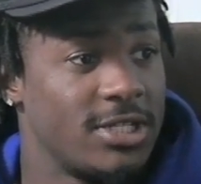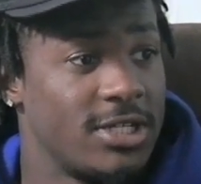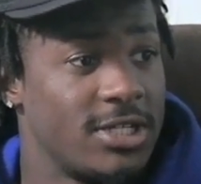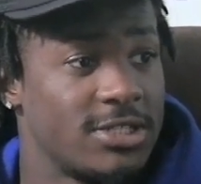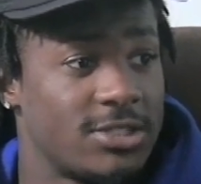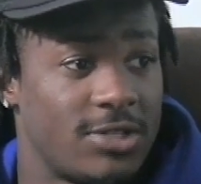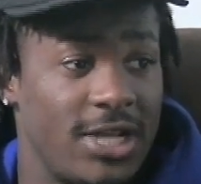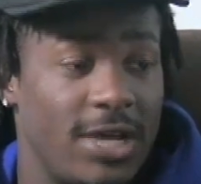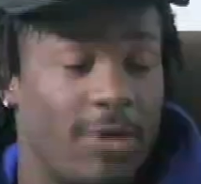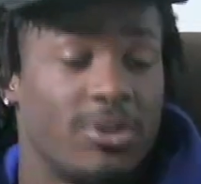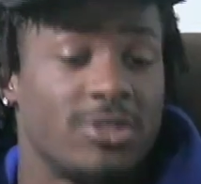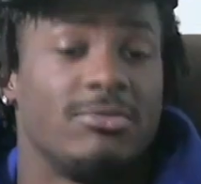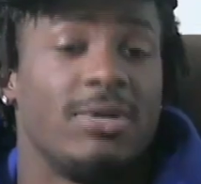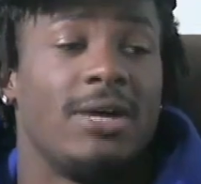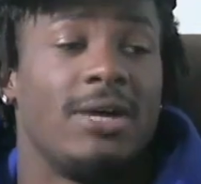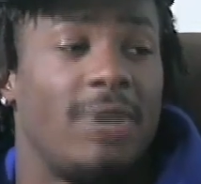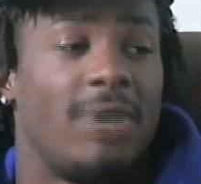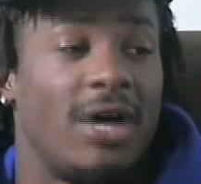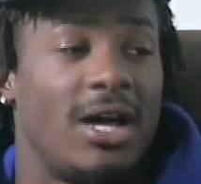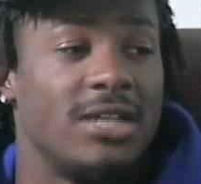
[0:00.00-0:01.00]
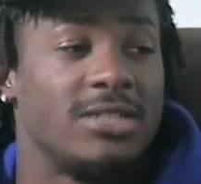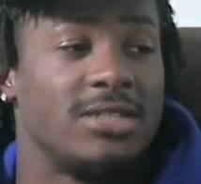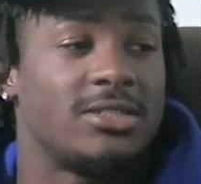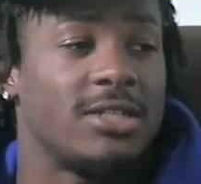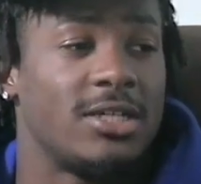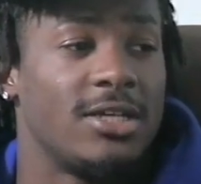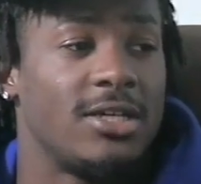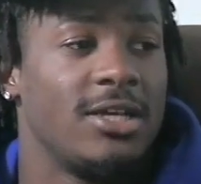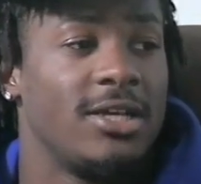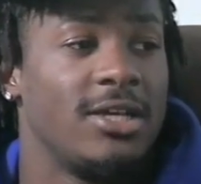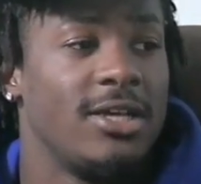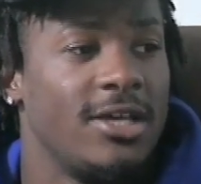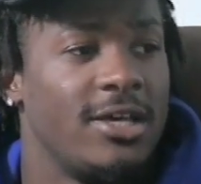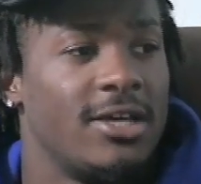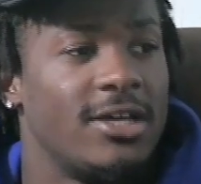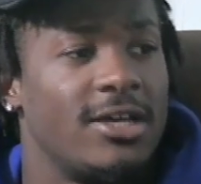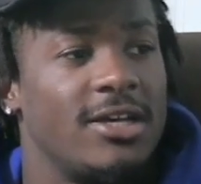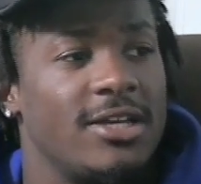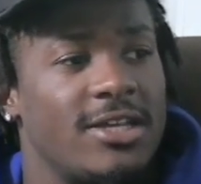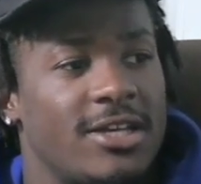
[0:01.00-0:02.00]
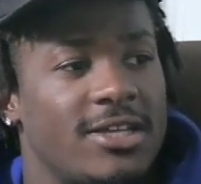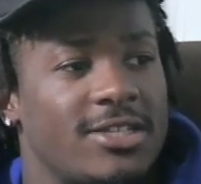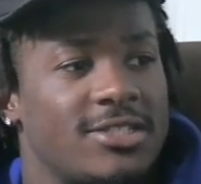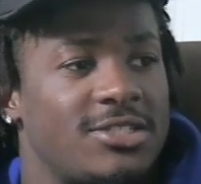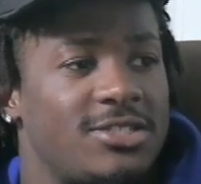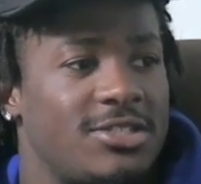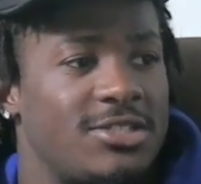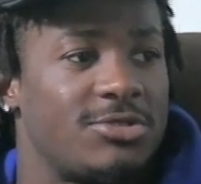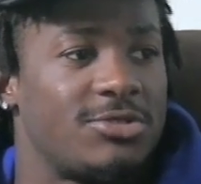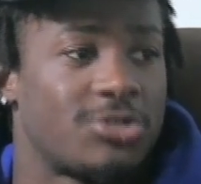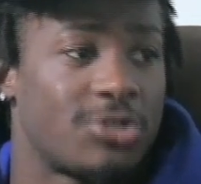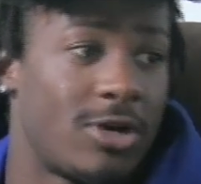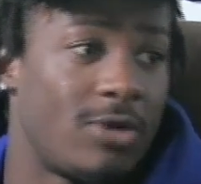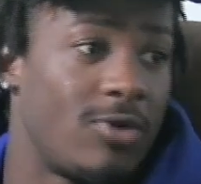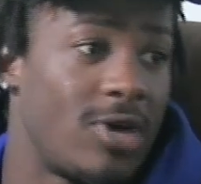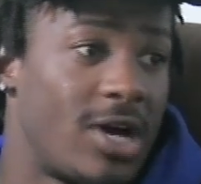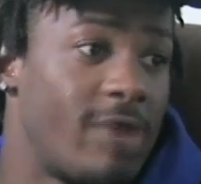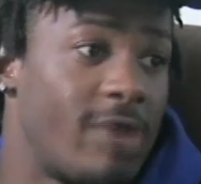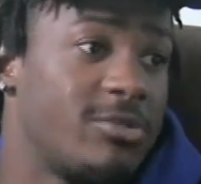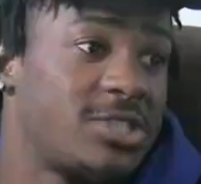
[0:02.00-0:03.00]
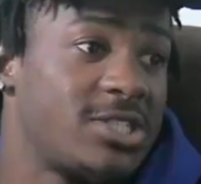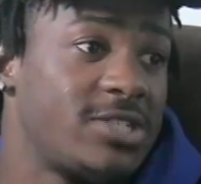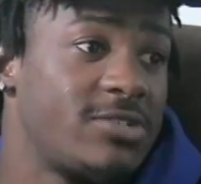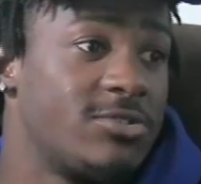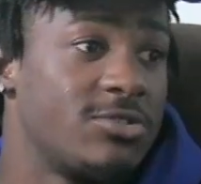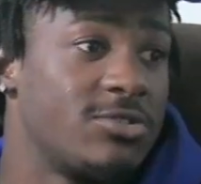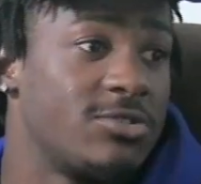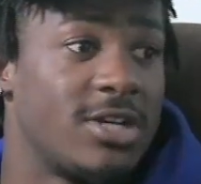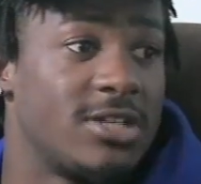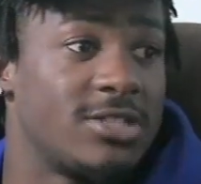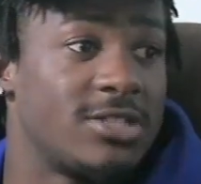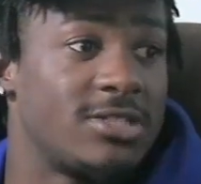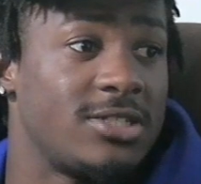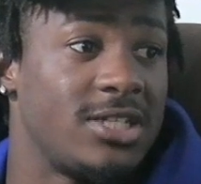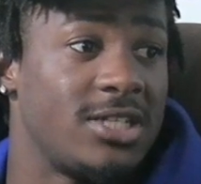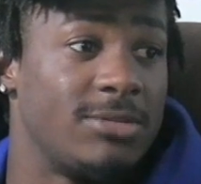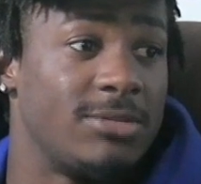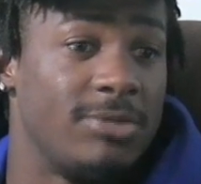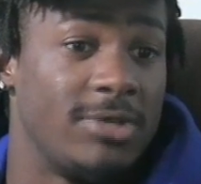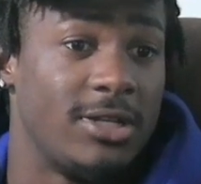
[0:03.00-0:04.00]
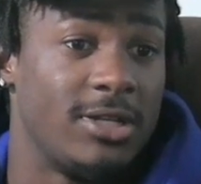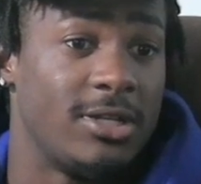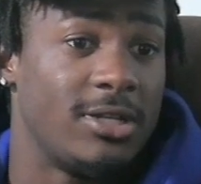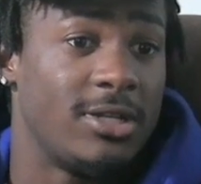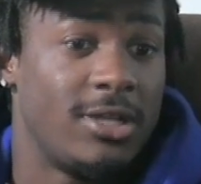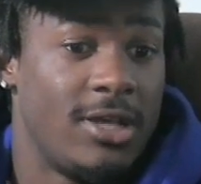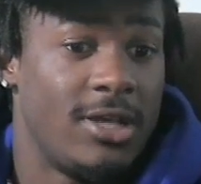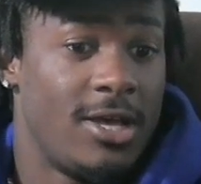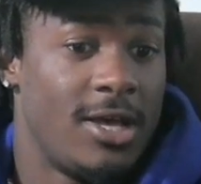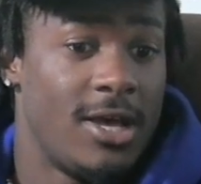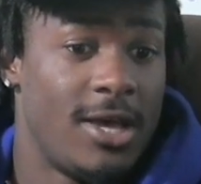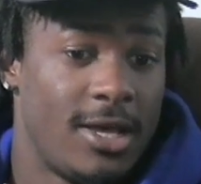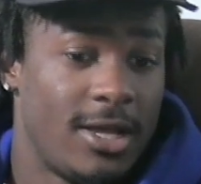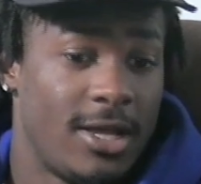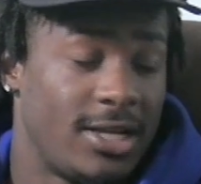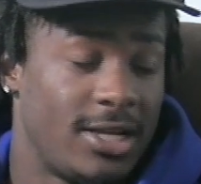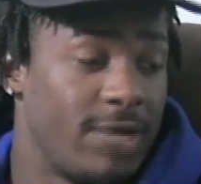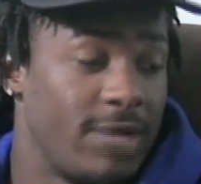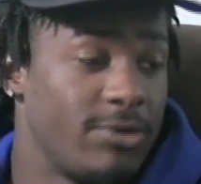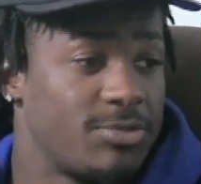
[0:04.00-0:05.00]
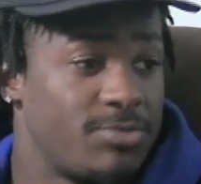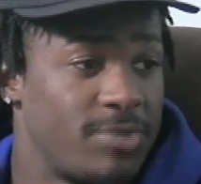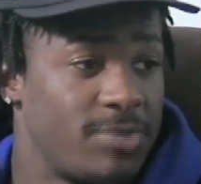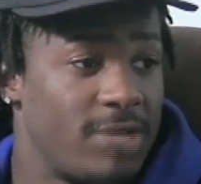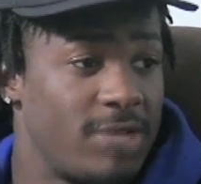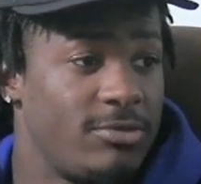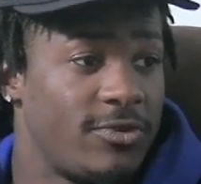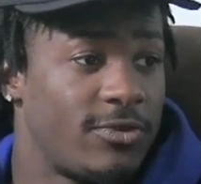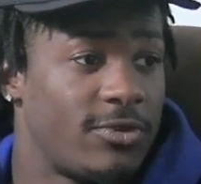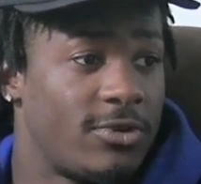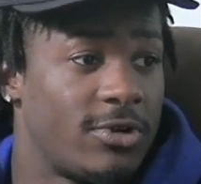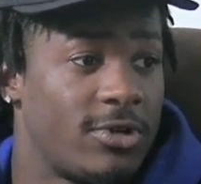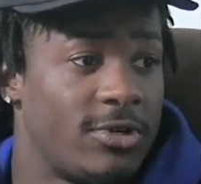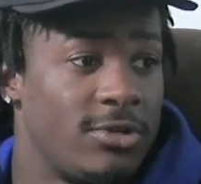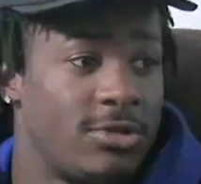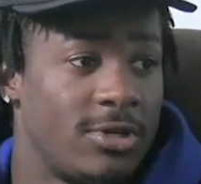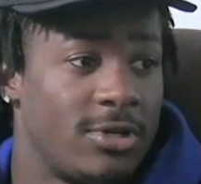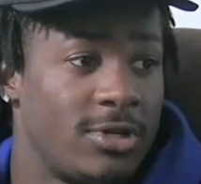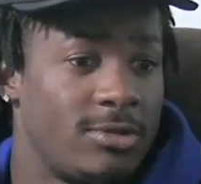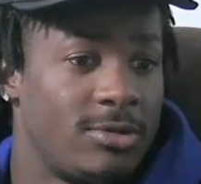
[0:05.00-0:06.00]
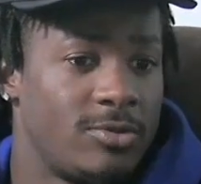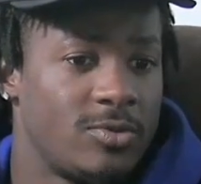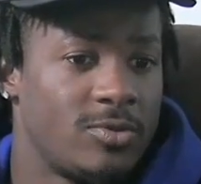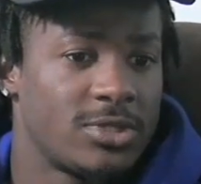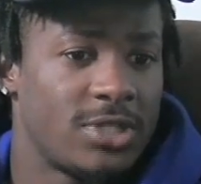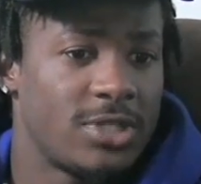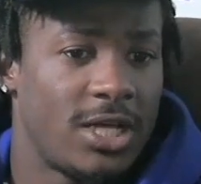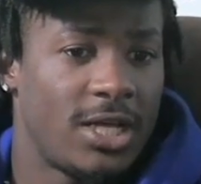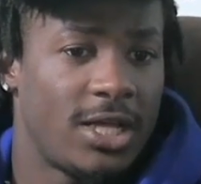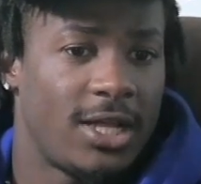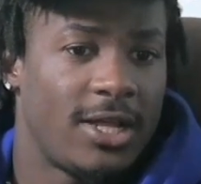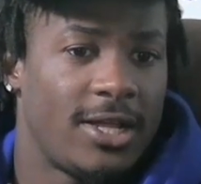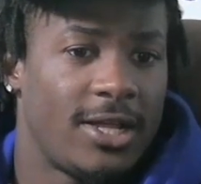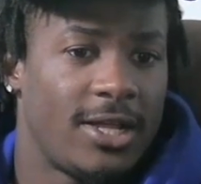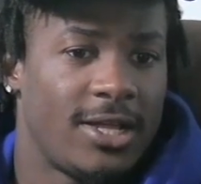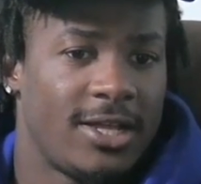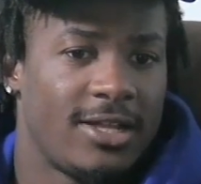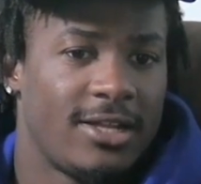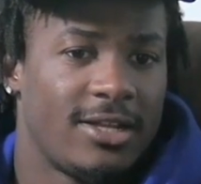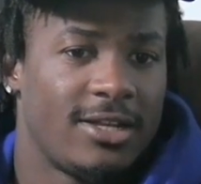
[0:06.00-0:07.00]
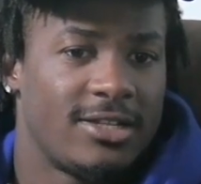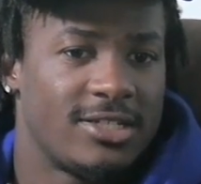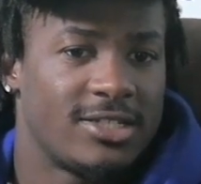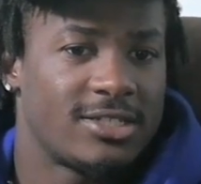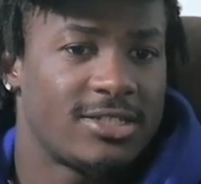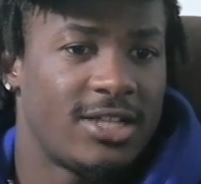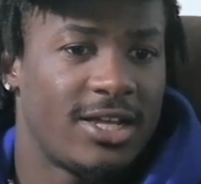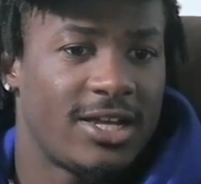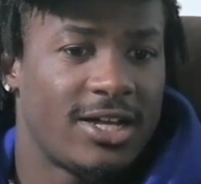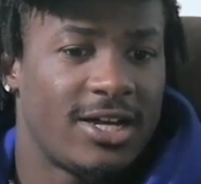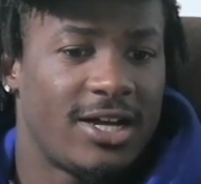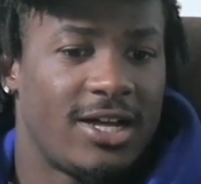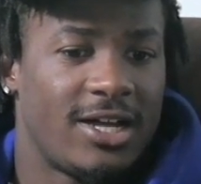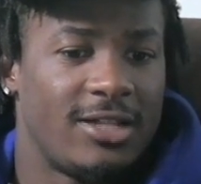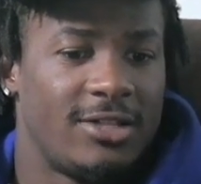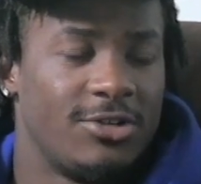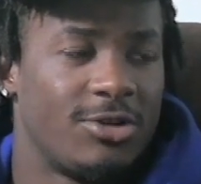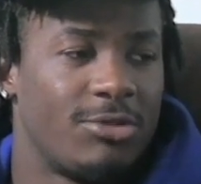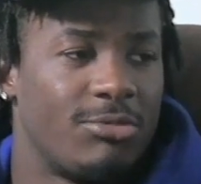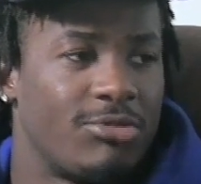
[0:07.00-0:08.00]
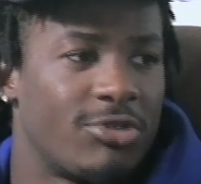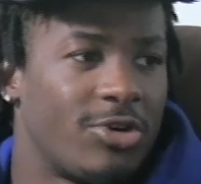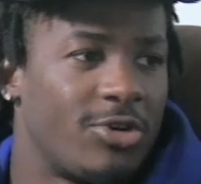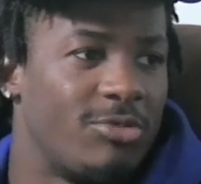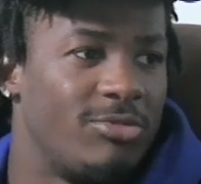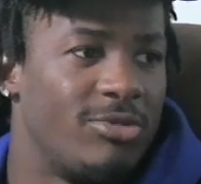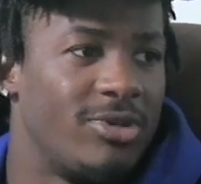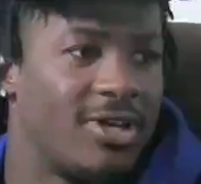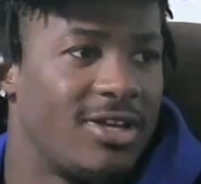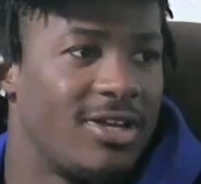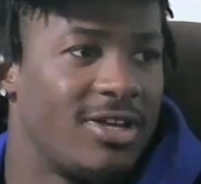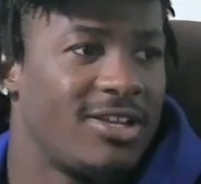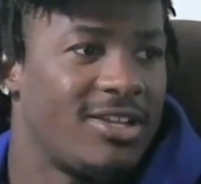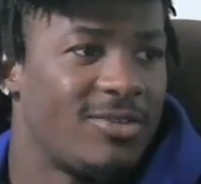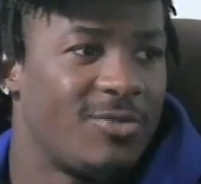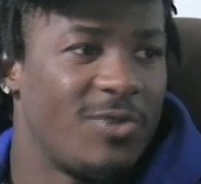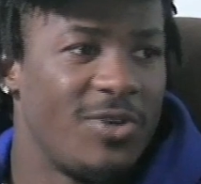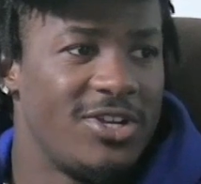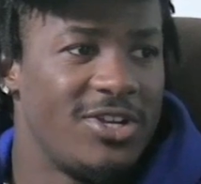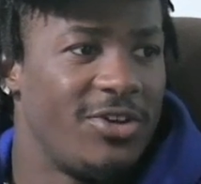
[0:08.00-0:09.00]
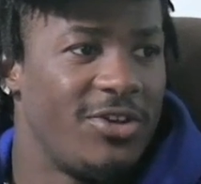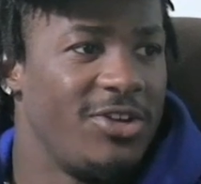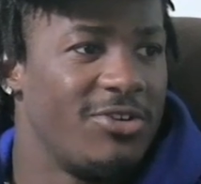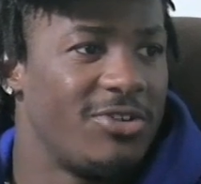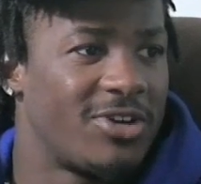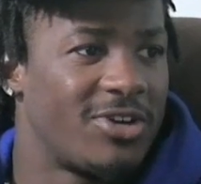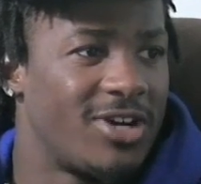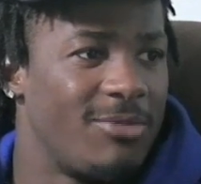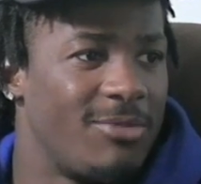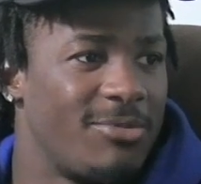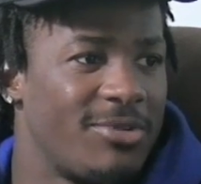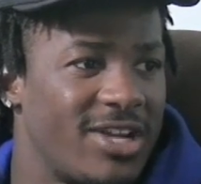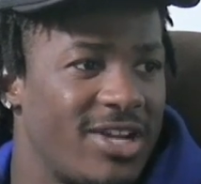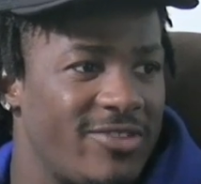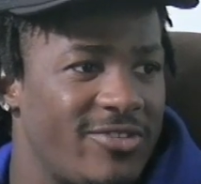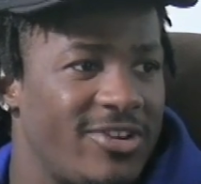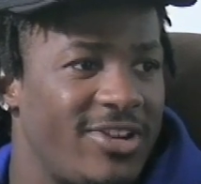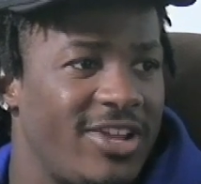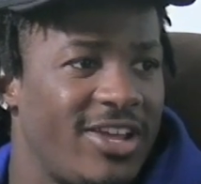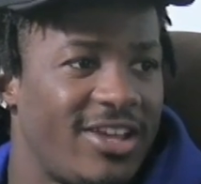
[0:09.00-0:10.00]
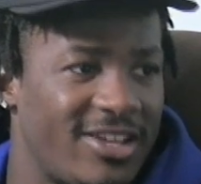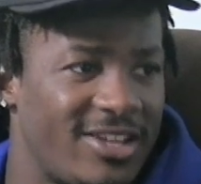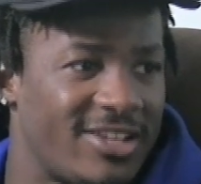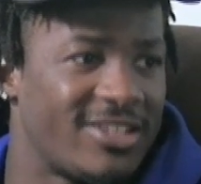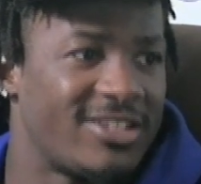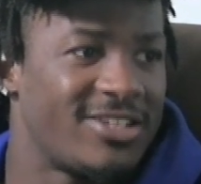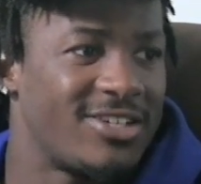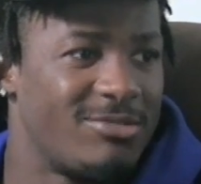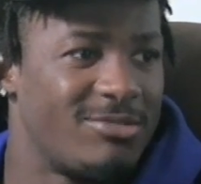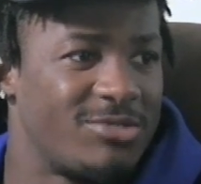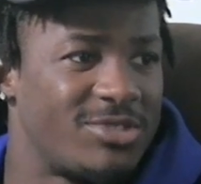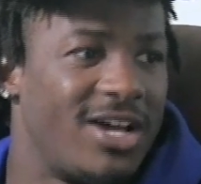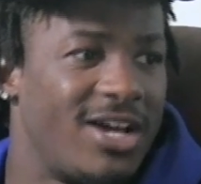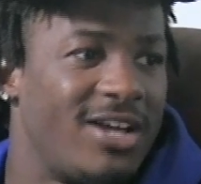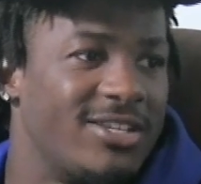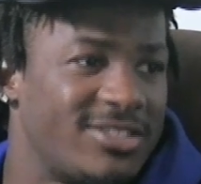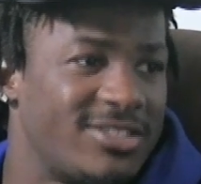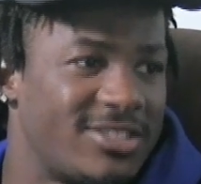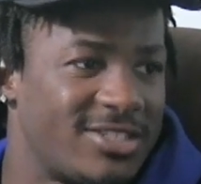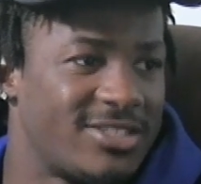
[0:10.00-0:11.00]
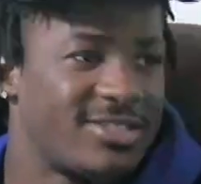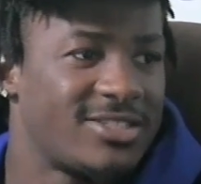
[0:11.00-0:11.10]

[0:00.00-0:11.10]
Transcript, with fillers: Yeah. So that was my mindset mm-hmm. against the star wide receivers on our team, and they respect me for it. You know, mm-hmm. it was mm-hmm. like it's like our little bro, but we know he's gonna come here every day and come challenge. Yeah, us.